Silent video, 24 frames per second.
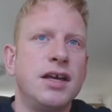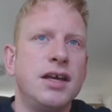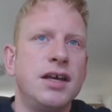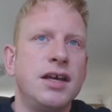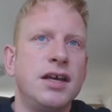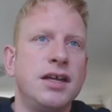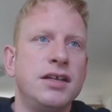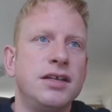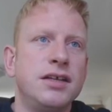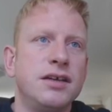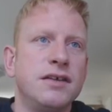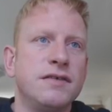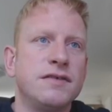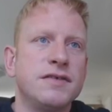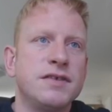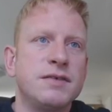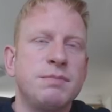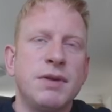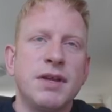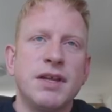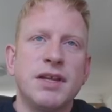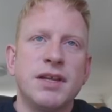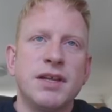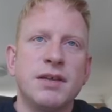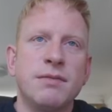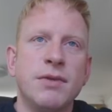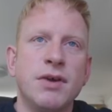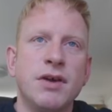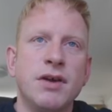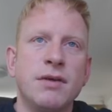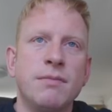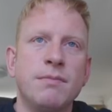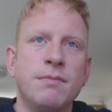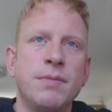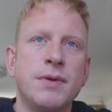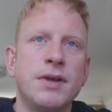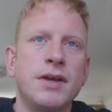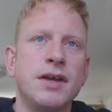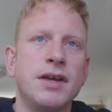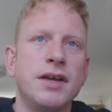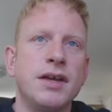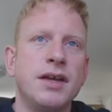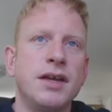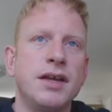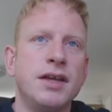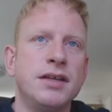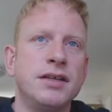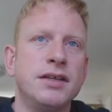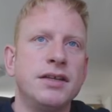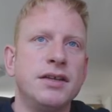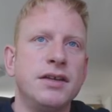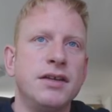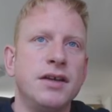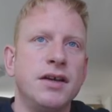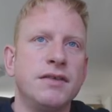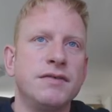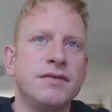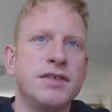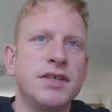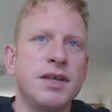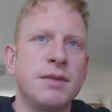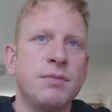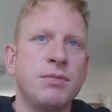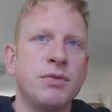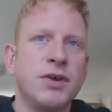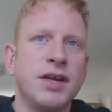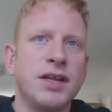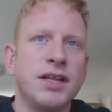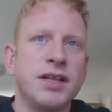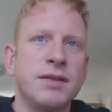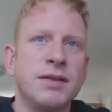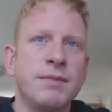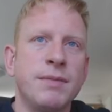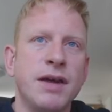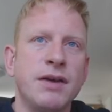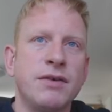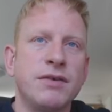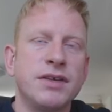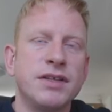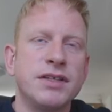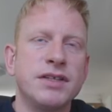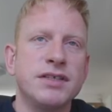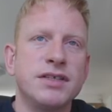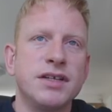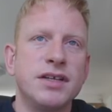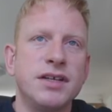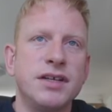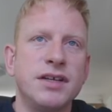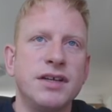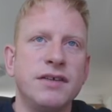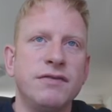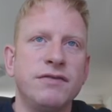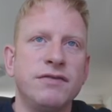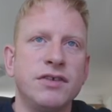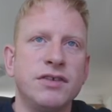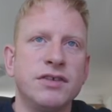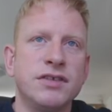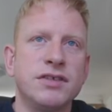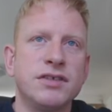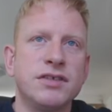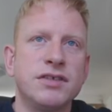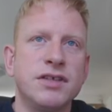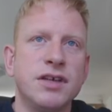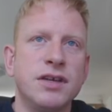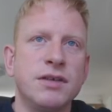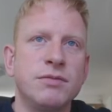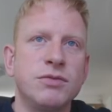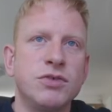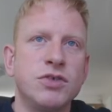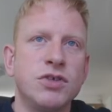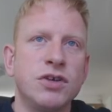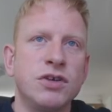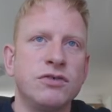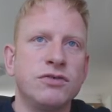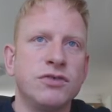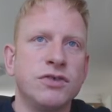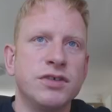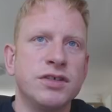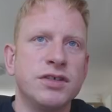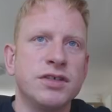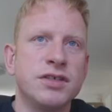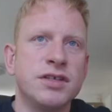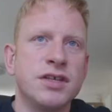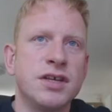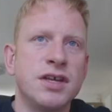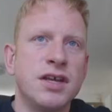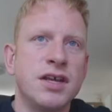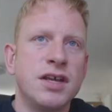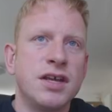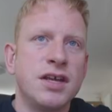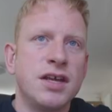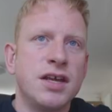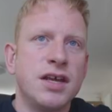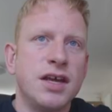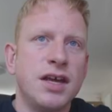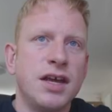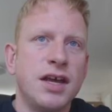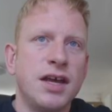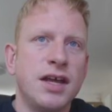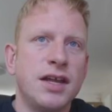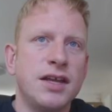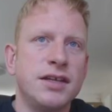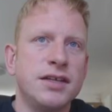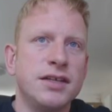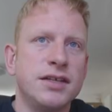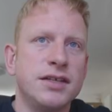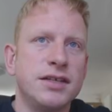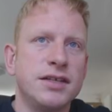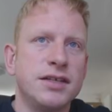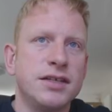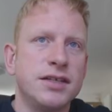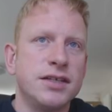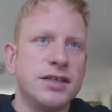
and I've split them up and I've separated them out into the different genres, and